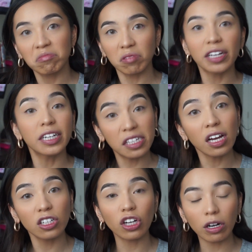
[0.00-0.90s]
like it's
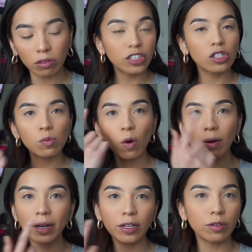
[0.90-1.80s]
eyeshadow. I just want
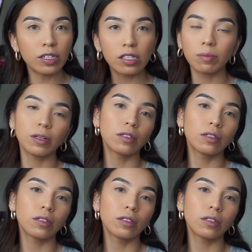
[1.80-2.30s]
my crease to be a